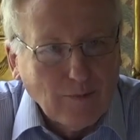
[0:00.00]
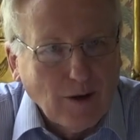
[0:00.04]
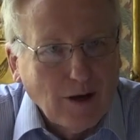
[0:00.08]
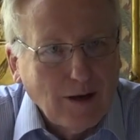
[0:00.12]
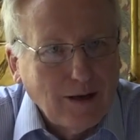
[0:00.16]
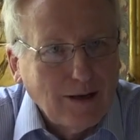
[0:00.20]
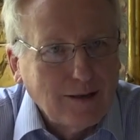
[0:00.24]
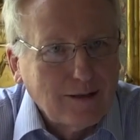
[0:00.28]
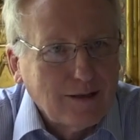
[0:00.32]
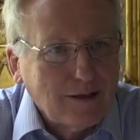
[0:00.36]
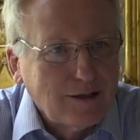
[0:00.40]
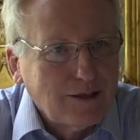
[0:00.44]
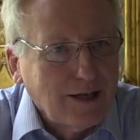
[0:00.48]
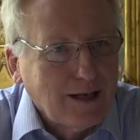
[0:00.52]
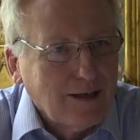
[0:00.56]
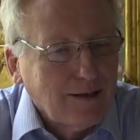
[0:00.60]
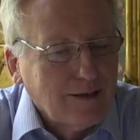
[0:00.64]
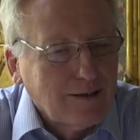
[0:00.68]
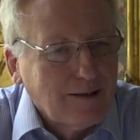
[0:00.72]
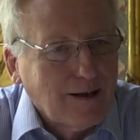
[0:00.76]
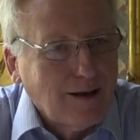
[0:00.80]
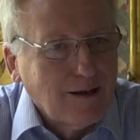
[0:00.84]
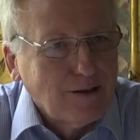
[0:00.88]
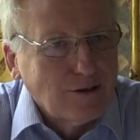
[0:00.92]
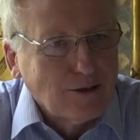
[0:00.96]
earned a
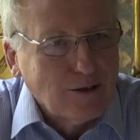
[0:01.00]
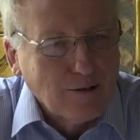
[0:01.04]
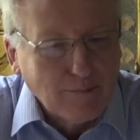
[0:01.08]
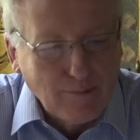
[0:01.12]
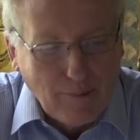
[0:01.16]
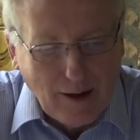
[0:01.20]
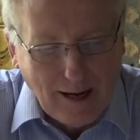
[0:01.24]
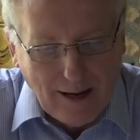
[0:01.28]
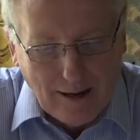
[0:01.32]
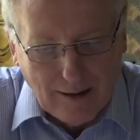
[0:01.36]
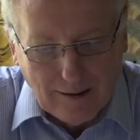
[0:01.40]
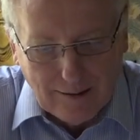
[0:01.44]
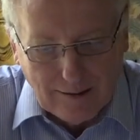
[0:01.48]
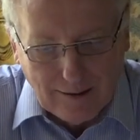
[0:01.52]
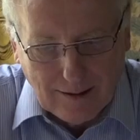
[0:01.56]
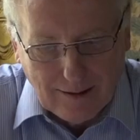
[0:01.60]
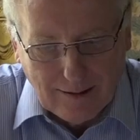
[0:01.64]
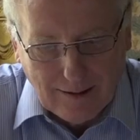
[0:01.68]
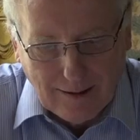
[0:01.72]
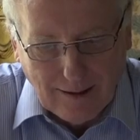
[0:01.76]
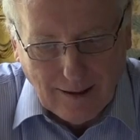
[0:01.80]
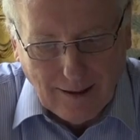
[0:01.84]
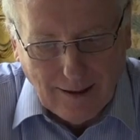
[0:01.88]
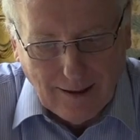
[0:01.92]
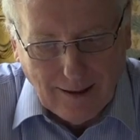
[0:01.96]
£10,000
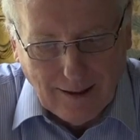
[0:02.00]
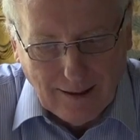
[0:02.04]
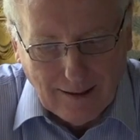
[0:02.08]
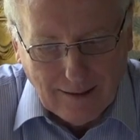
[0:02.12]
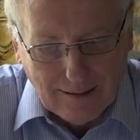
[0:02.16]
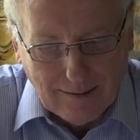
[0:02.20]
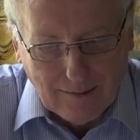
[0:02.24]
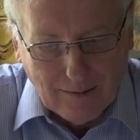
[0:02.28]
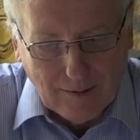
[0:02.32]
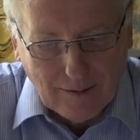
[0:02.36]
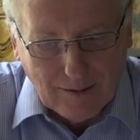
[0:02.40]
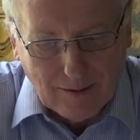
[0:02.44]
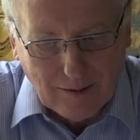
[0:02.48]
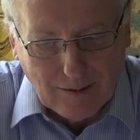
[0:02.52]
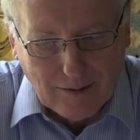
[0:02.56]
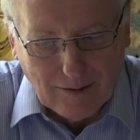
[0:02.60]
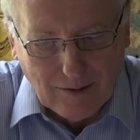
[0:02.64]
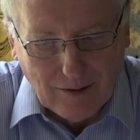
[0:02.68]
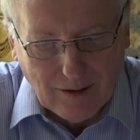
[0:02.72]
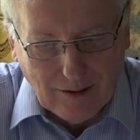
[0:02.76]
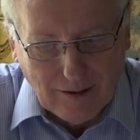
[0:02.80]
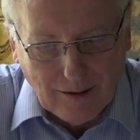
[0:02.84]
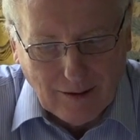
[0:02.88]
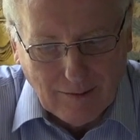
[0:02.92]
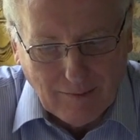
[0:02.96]

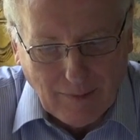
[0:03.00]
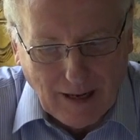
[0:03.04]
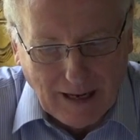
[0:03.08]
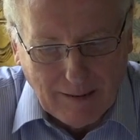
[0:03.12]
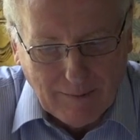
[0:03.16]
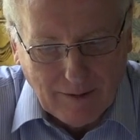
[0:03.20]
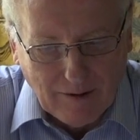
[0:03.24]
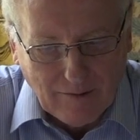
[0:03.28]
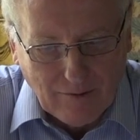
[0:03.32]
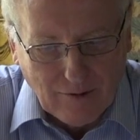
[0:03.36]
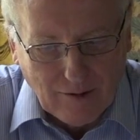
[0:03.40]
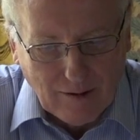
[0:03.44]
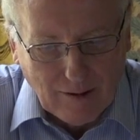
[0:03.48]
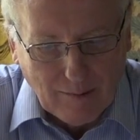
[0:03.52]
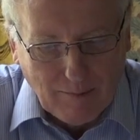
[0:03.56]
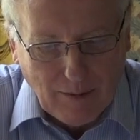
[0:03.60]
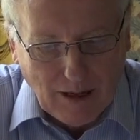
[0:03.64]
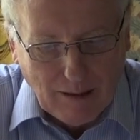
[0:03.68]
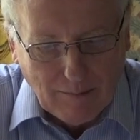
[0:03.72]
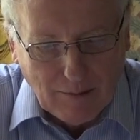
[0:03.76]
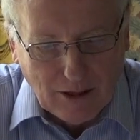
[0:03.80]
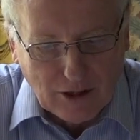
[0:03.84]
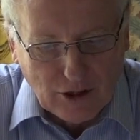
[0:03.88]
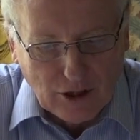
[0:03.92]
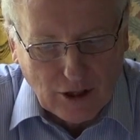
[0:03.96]
payment from the
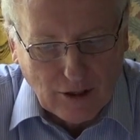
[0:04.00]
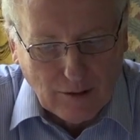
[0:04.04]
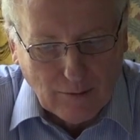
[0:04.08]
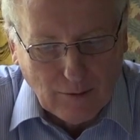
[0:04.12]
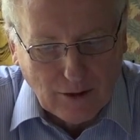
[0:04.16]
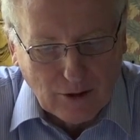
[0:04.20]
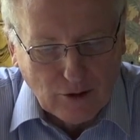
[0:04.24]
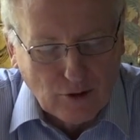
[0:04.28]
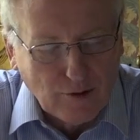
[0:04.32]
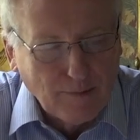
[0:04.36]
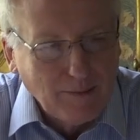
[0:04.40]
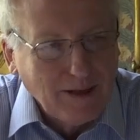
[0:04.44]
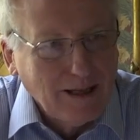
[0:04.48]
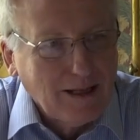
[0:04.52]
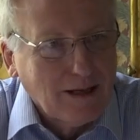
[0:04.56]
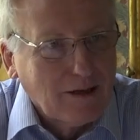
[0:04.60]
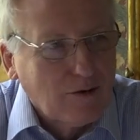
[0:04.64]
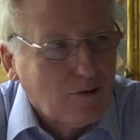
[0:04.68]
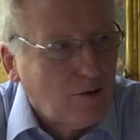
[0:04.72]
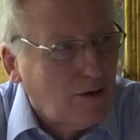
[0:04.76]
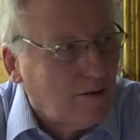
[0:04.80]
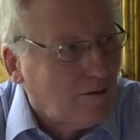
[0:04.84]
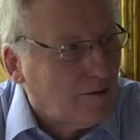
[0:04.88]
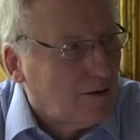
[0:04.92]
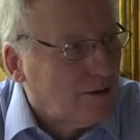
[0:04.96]
publisher, which would be the
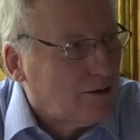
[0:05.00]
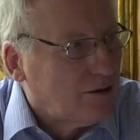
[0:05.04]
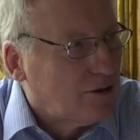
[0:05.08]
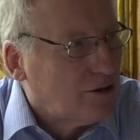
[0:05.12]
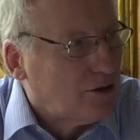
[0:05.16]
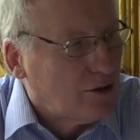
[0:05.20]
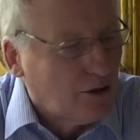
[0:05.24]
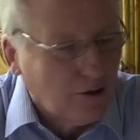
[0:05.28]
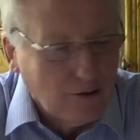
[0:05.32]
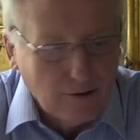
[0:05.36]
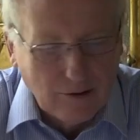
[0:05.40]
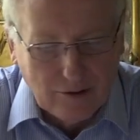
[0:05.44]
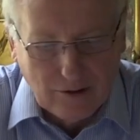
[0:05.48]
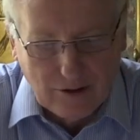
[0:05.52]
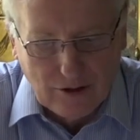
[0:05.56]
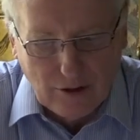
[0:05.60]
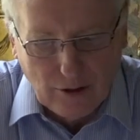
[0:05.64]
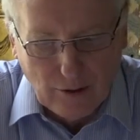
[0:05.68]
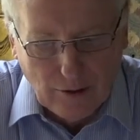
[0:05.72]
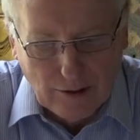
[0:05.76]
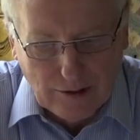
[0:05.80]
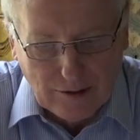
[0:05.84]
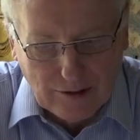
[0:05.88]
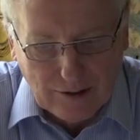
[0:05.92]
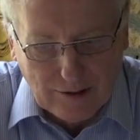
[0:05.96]
equivalent to
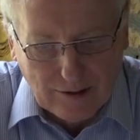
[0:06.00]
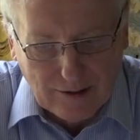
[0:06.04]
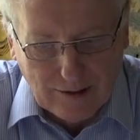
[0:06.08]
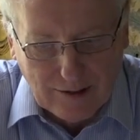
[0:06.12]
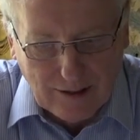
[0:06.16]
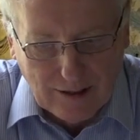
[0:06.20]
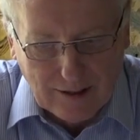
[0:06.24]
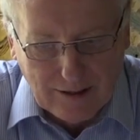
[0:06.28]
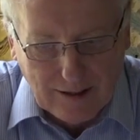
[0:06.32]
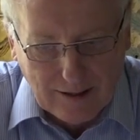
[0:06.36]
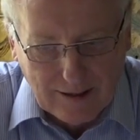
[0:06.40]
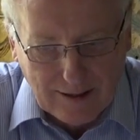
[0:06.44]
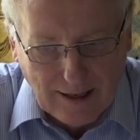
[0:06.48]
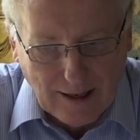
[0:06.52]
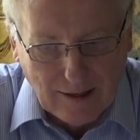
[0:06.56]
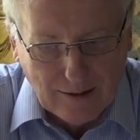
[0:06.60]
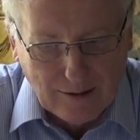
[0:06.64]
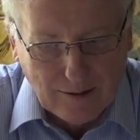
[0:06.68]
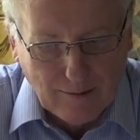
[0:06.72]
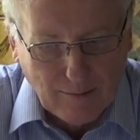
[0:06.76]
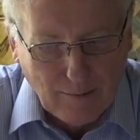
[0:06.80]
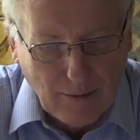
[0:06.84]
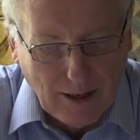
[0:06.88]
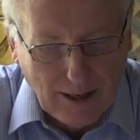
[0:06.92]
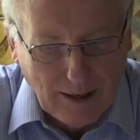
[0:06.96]

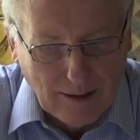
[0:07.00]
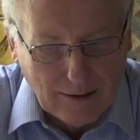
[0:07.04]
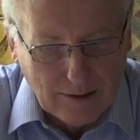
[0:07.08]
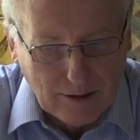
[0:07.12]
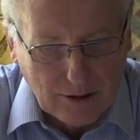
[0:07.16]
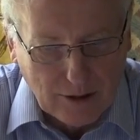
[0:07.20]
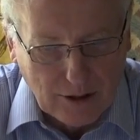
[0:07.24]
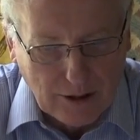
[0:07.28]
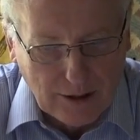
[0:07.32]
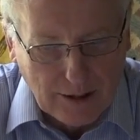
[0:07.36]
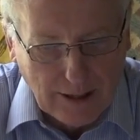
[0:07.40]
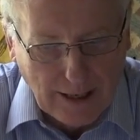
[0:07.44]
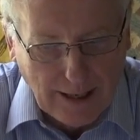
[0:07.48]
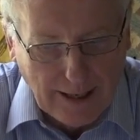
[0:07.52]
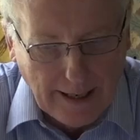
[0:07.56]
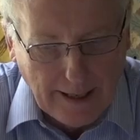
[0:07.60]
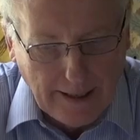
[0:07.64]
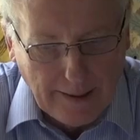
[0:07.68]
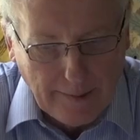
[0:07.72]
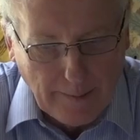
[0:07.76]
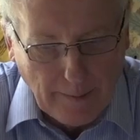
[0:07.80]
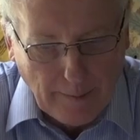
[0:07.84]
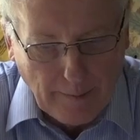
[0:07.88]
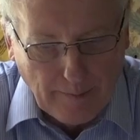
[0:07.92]
£230,000 today.